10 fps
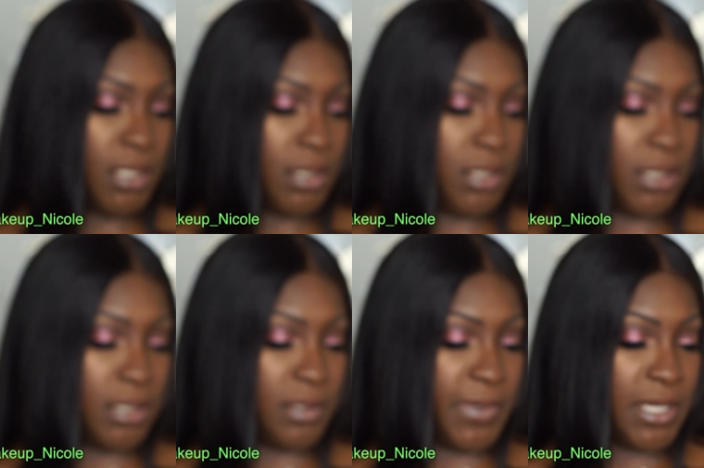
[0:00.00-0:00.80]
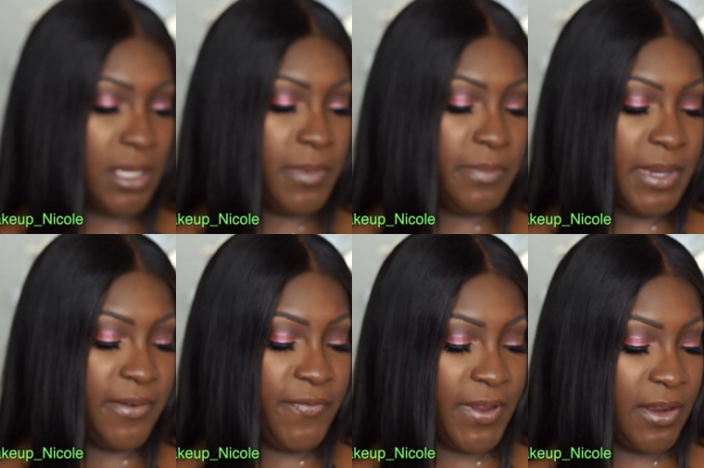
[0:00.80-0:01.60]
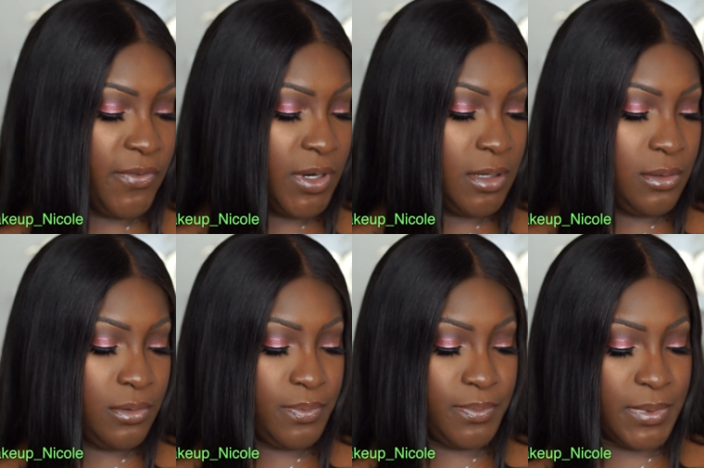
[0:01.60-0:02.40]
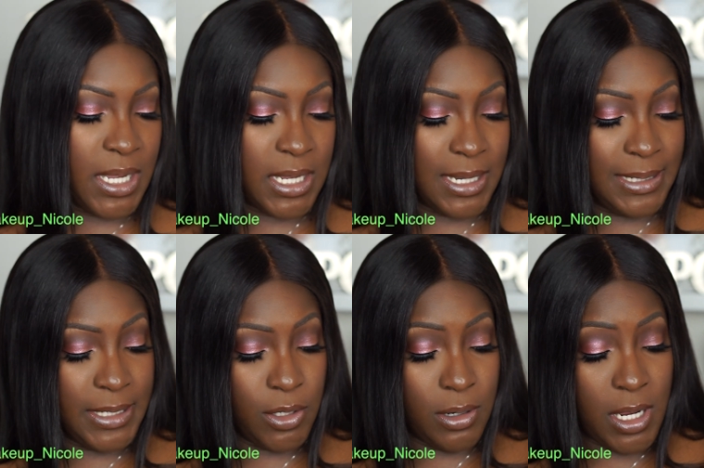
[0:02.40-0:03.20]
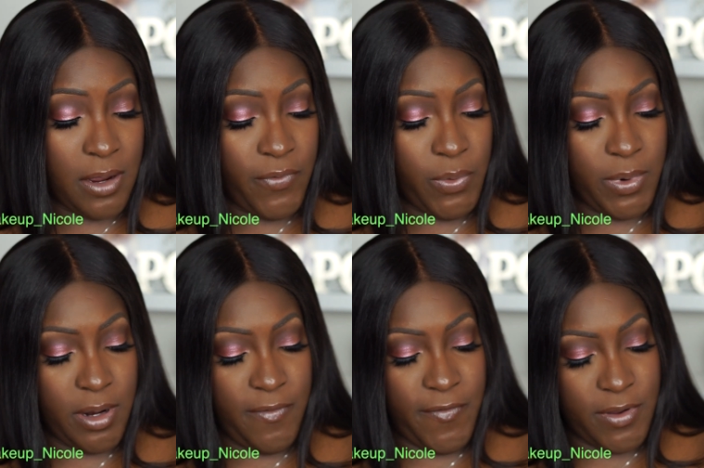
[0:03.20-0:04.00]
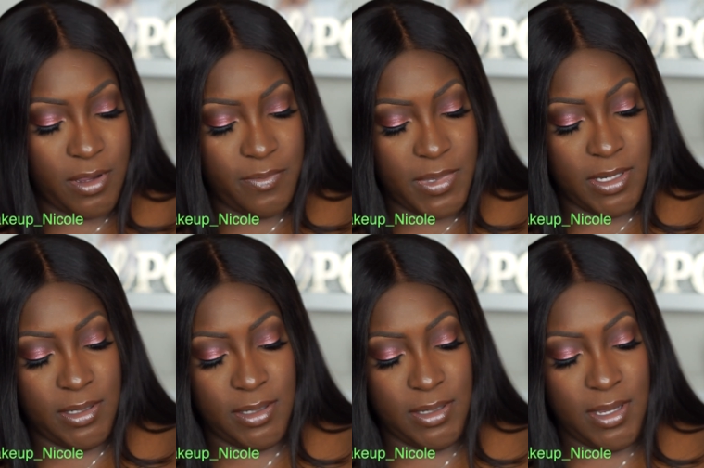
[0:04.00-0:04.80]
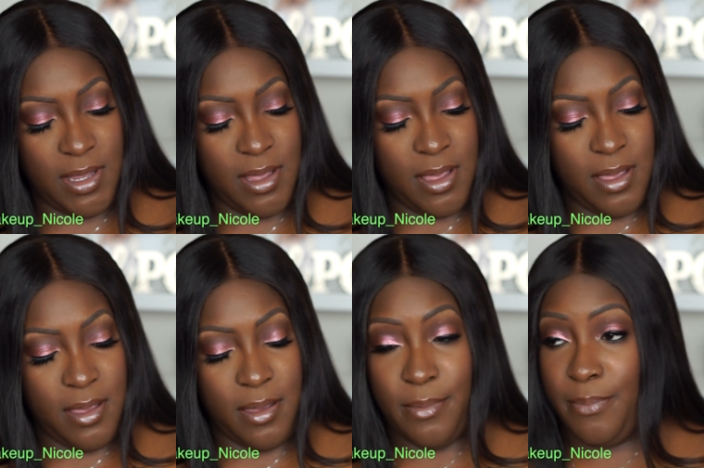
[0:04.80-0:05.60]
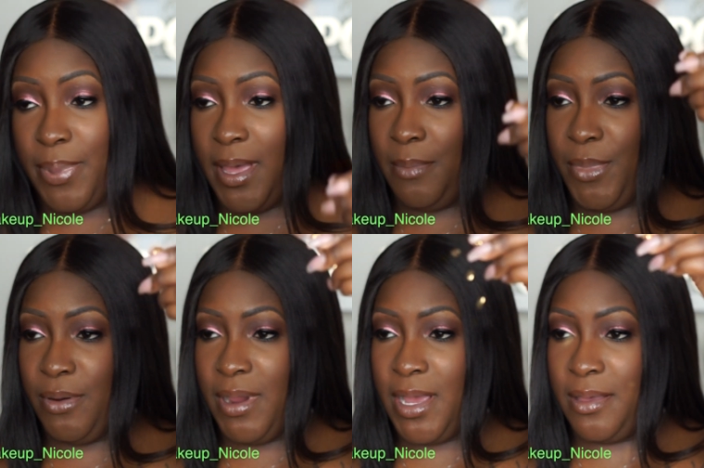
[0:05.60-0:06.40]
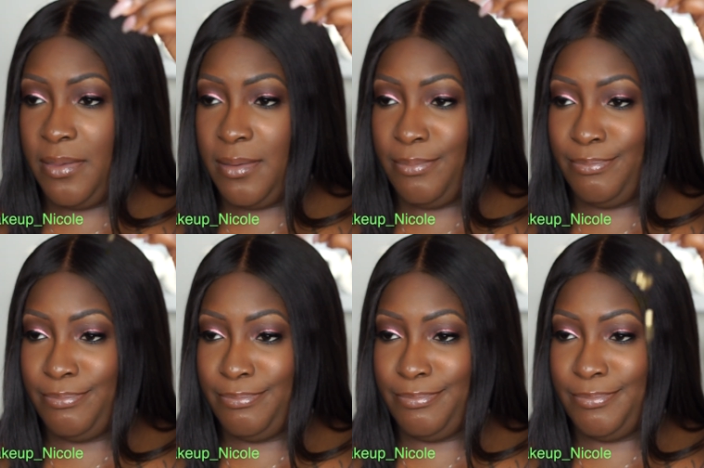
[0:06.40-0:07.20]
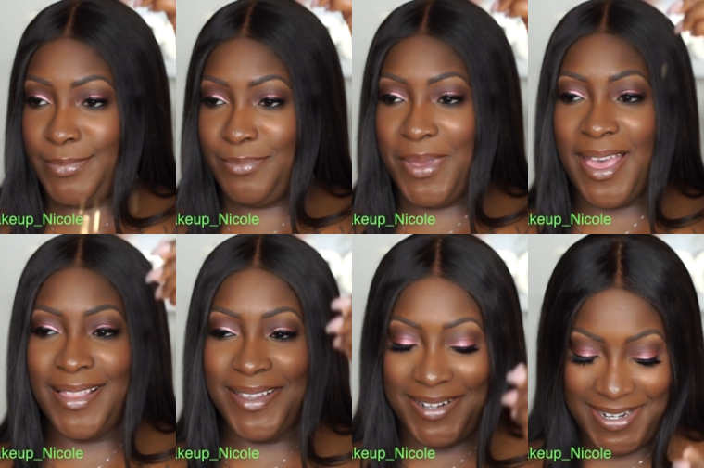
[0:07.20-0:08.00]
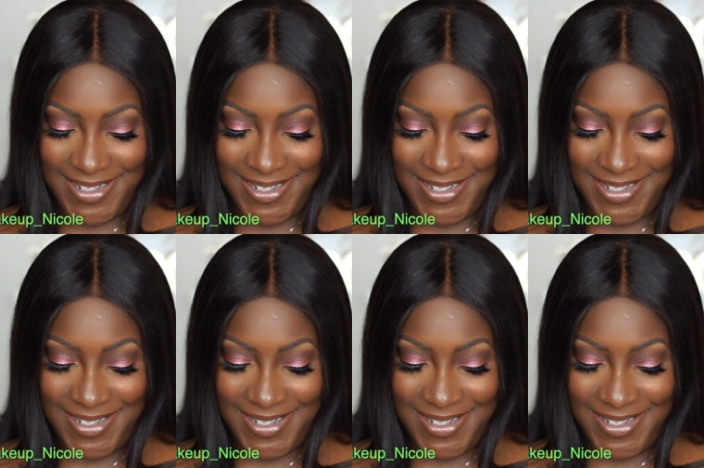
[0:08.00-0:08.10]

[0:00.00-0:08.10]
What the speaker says: She is becoming my favorite. Ooh, I got glitter everywhere from this Pat McGrath palette.